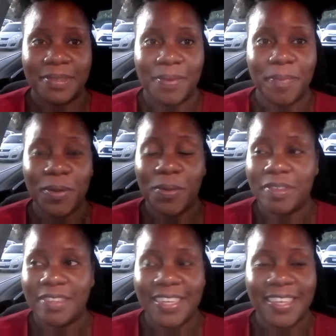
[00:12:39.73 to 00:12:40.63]
I mean, no,
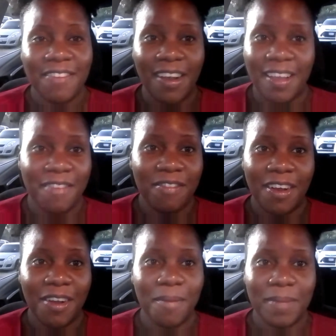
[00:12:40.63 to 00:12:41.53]
say never ever
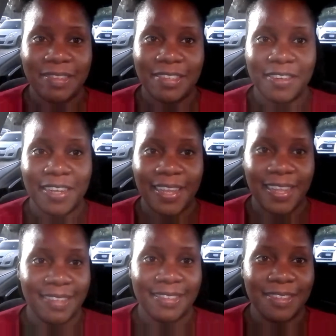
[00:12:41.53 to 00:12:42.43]
I gonna materialize
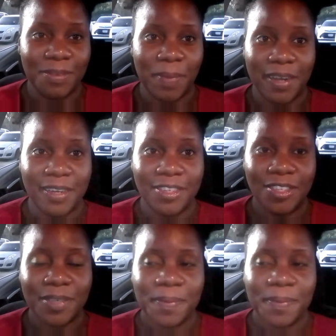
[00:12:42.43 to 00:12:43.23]
in the marriage.